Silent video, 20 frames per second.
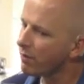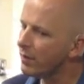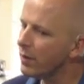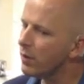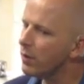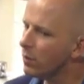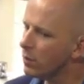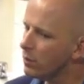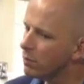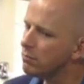I
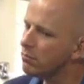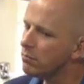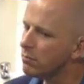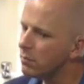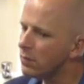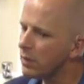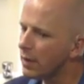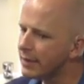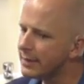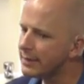feel
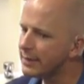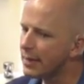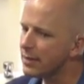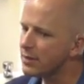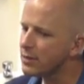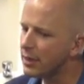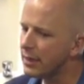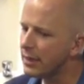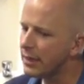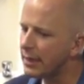it's
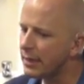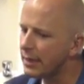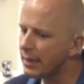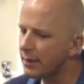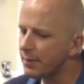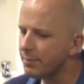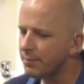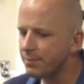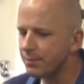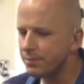actually,